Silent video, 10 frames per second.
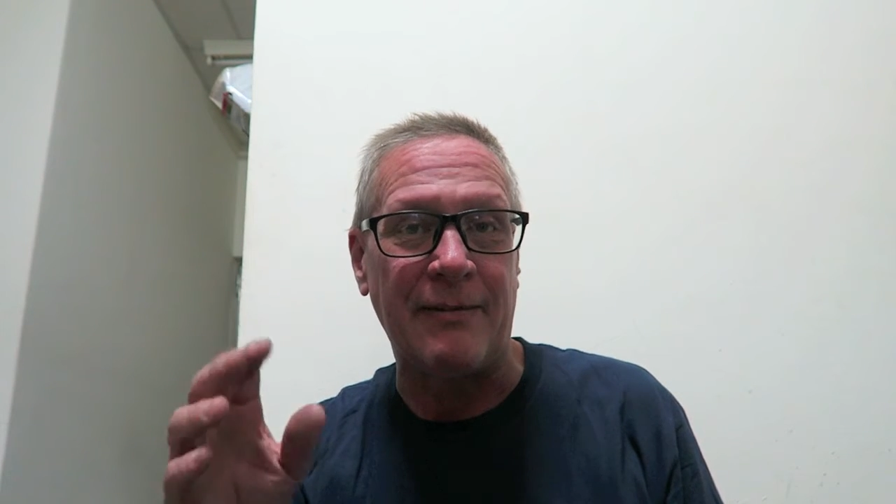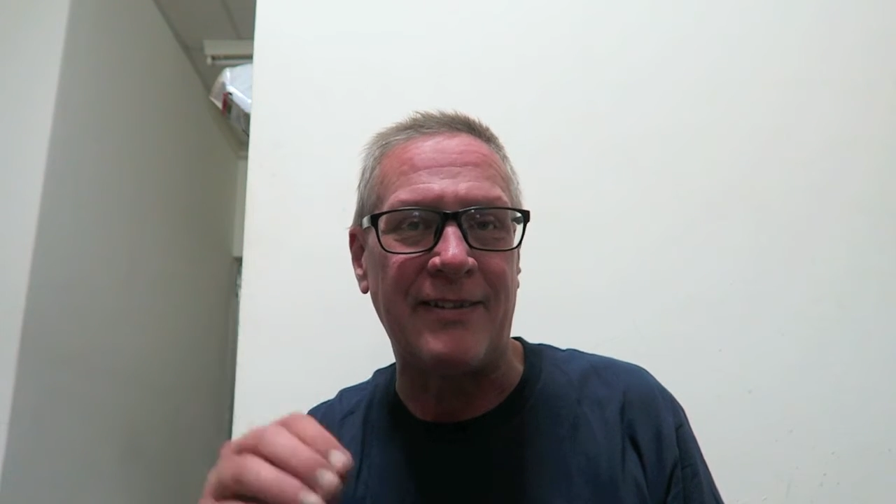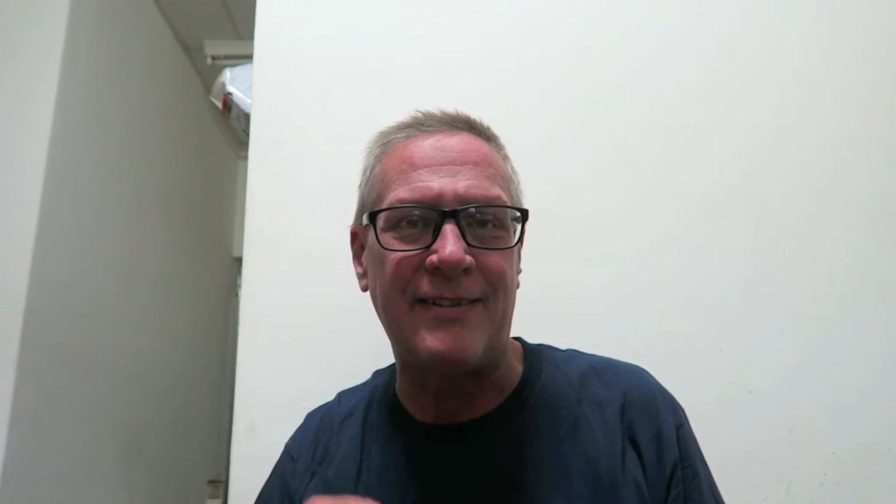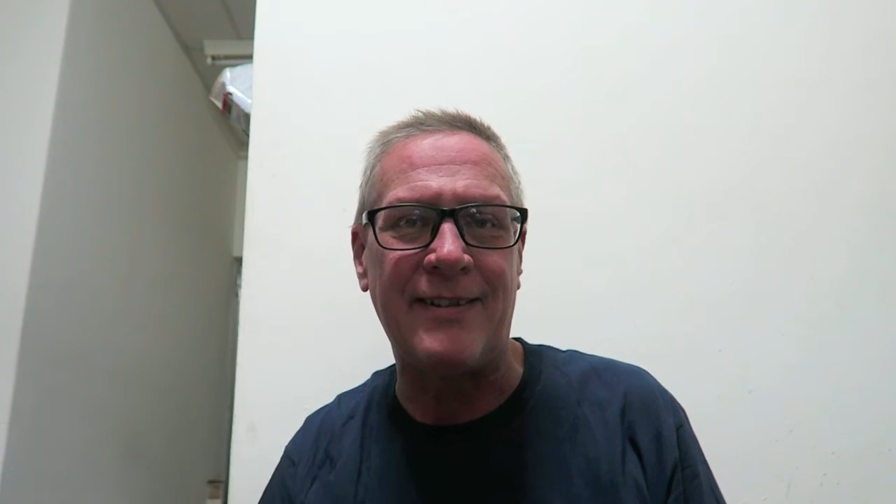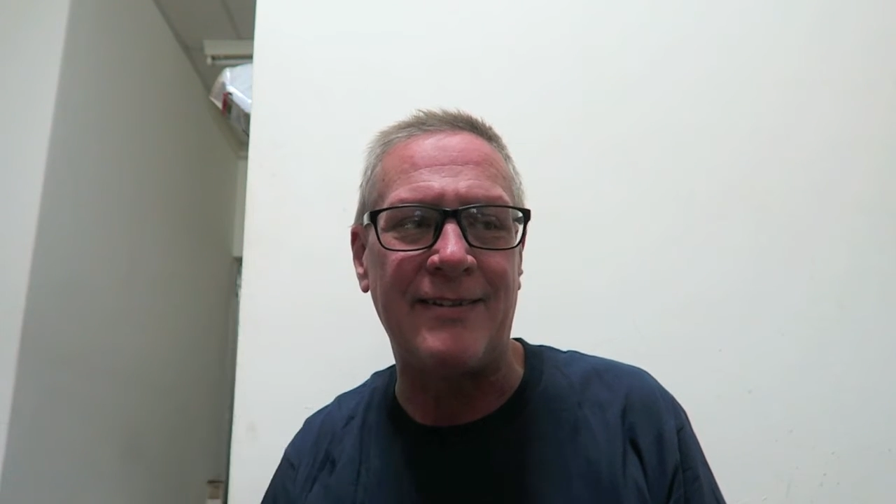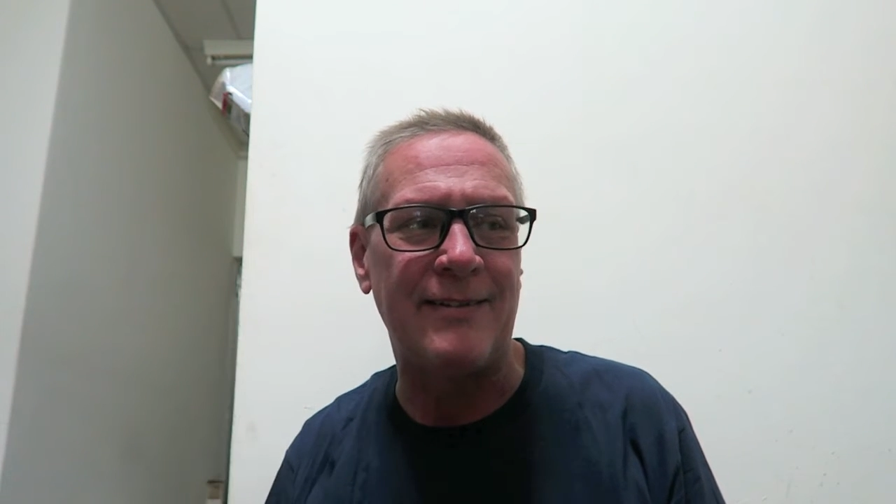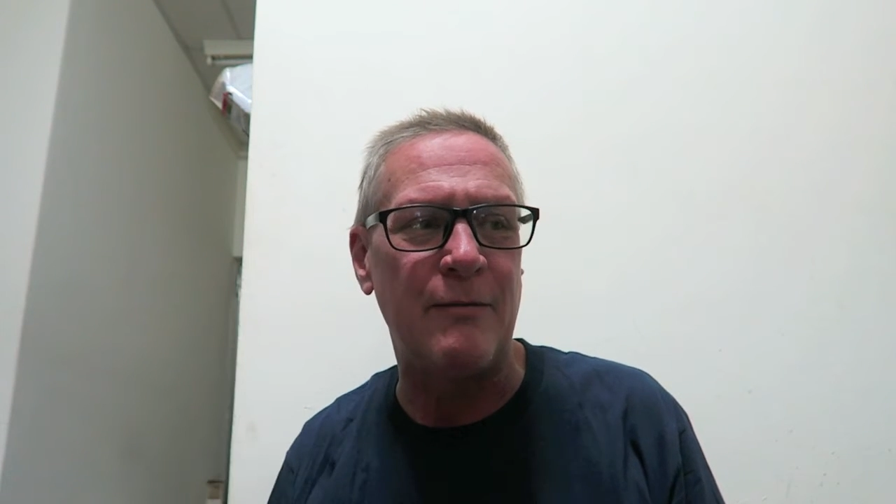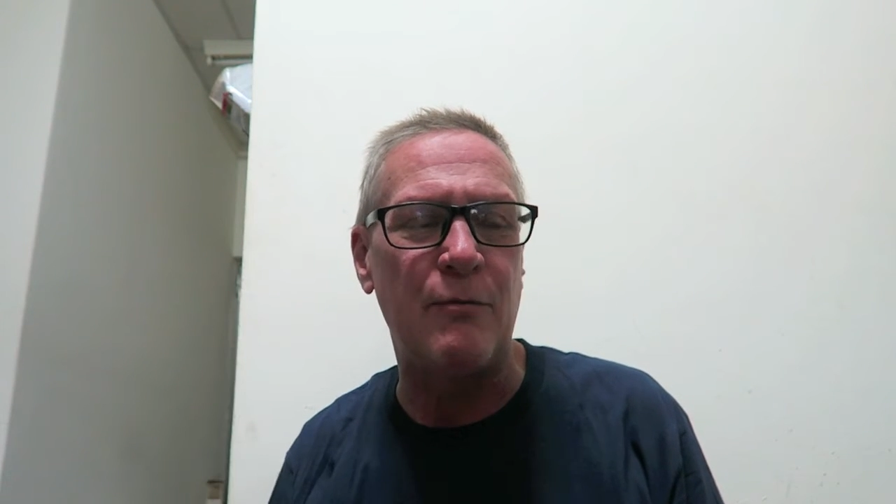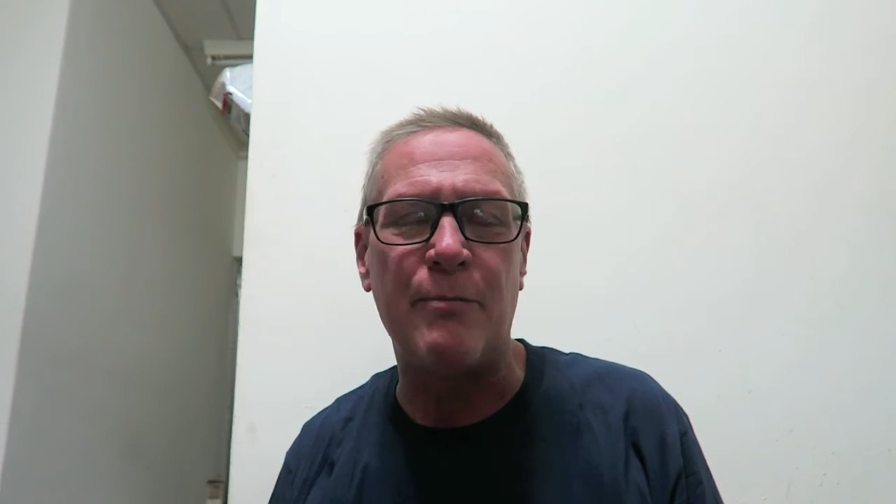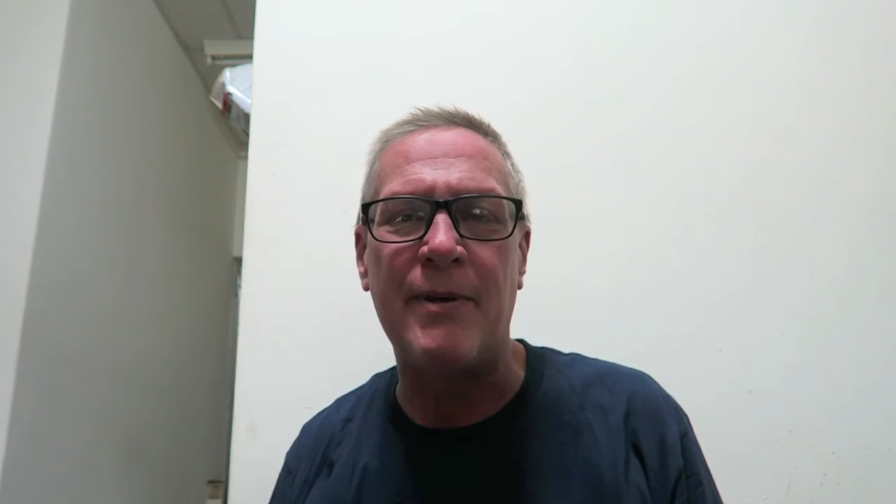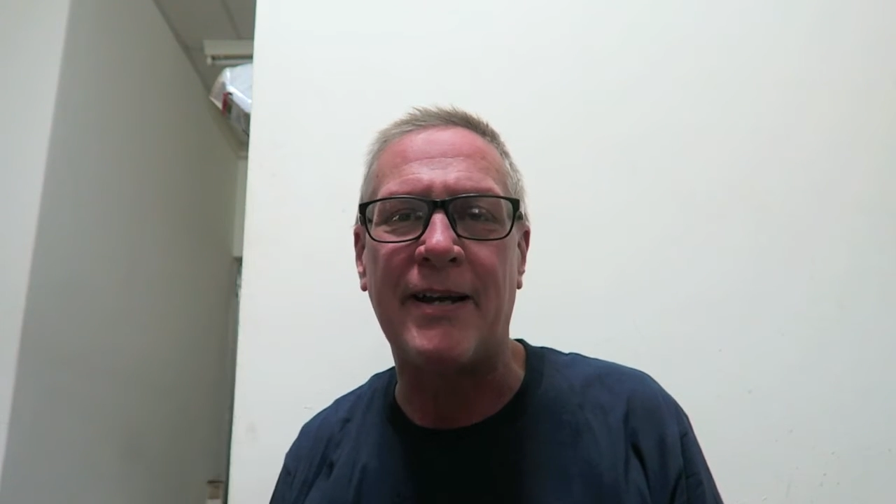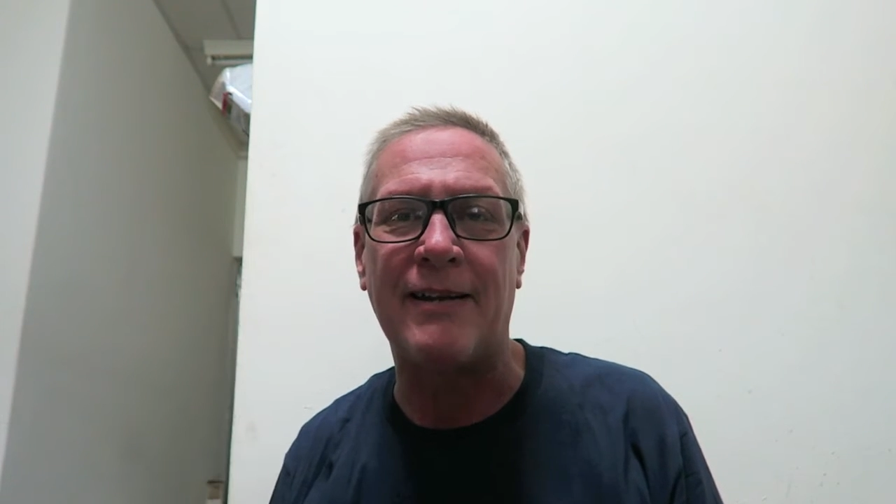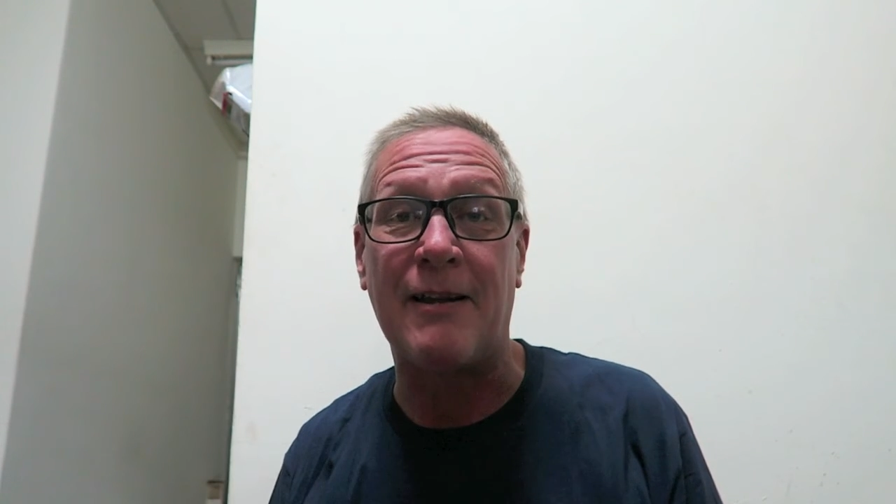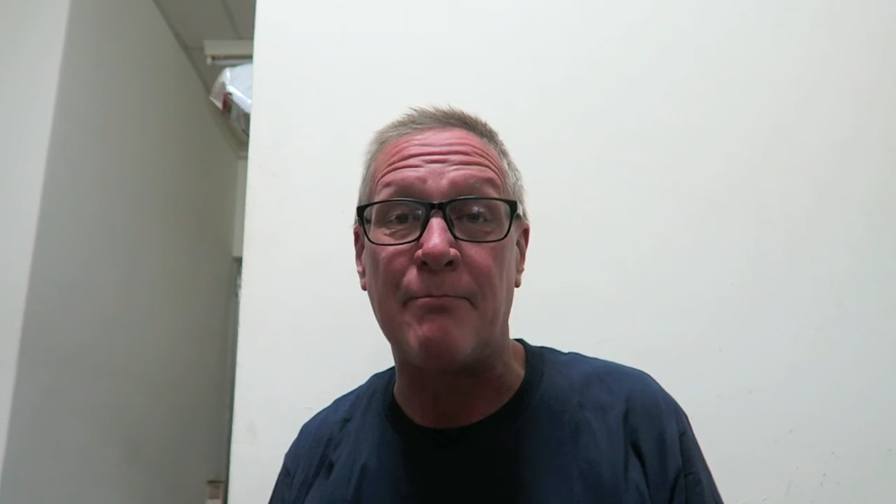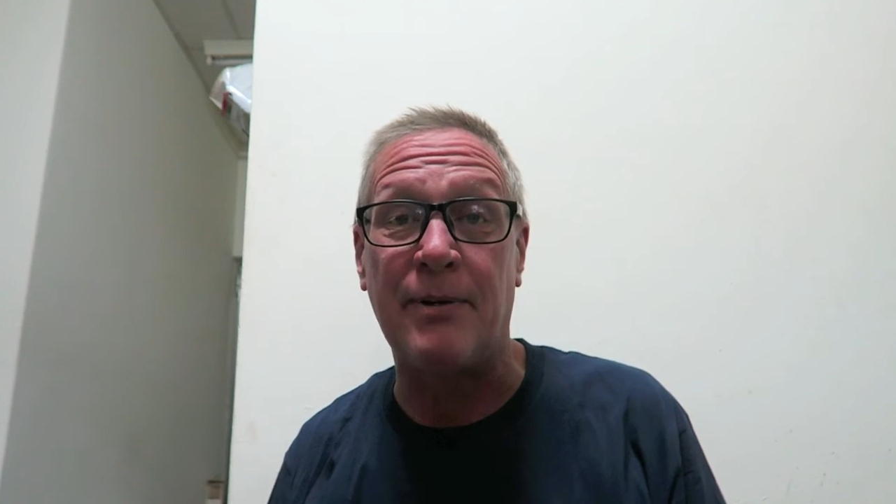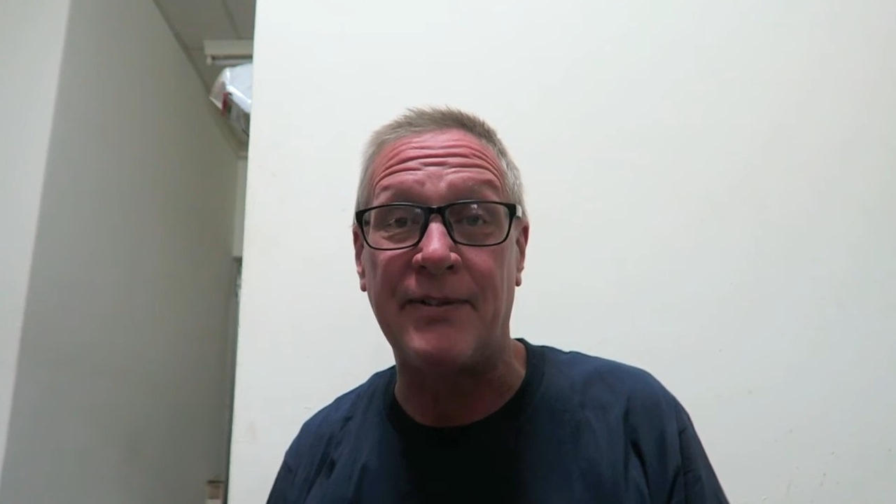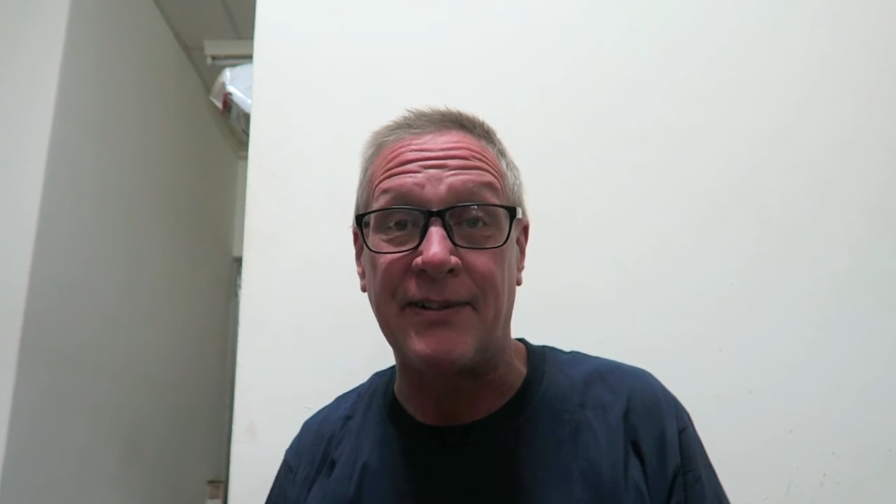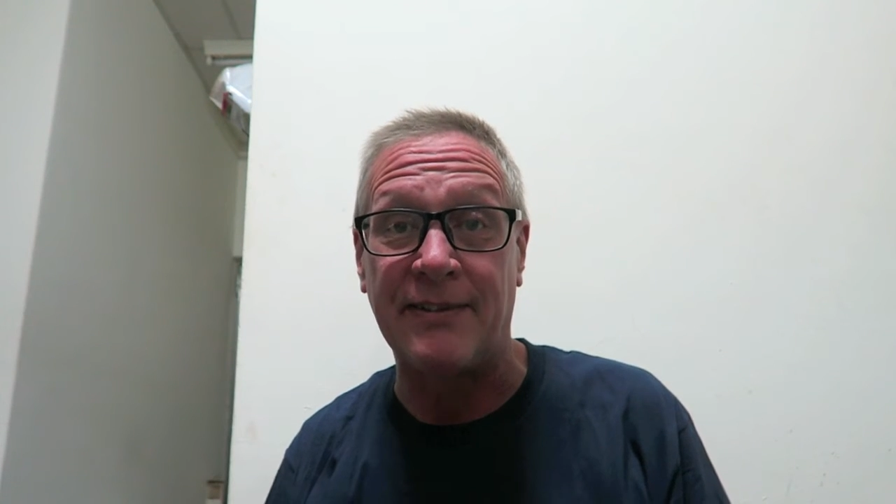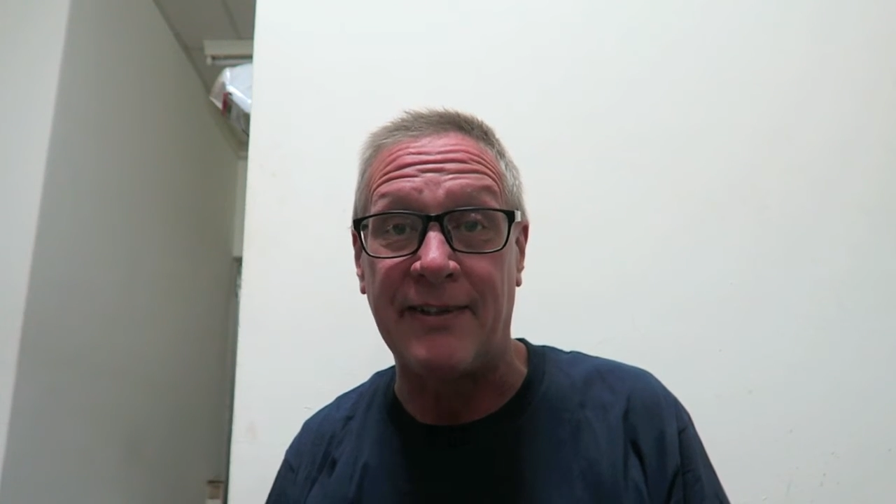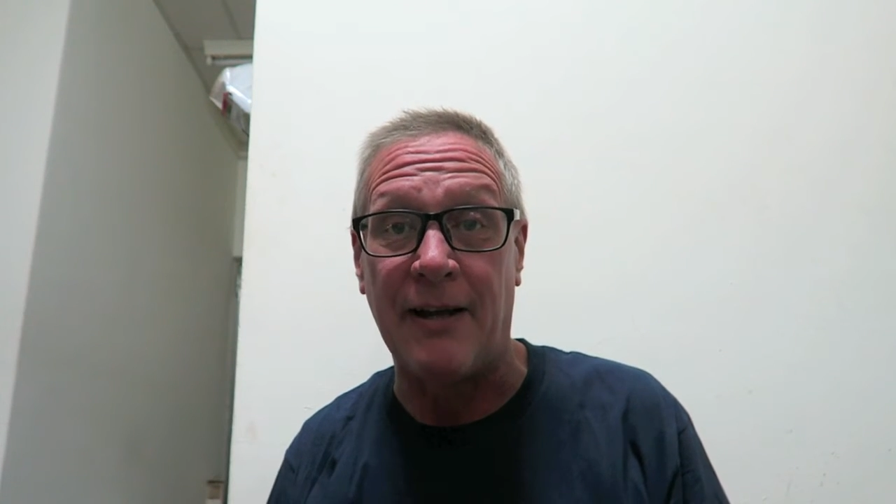because it didn't seem to be making that
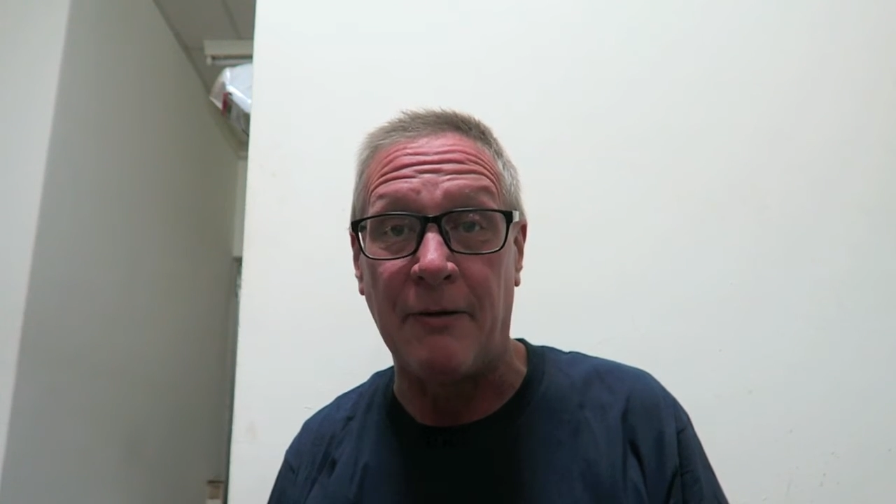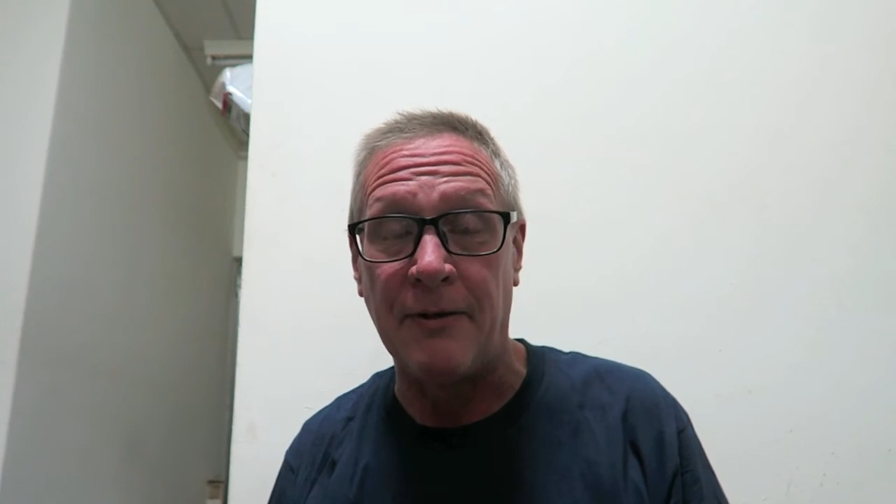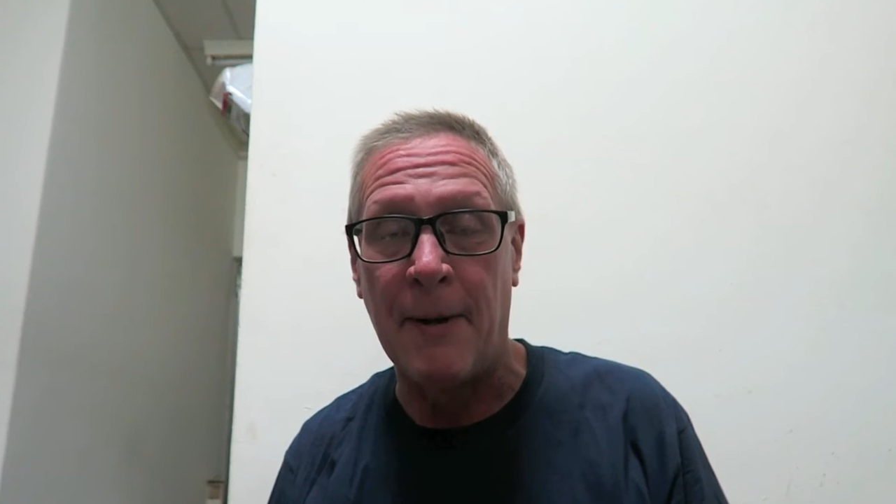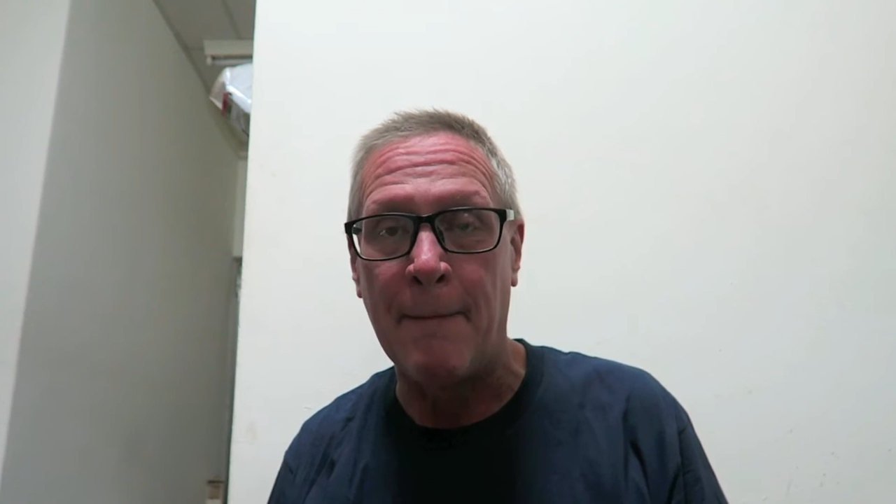buzzing sound.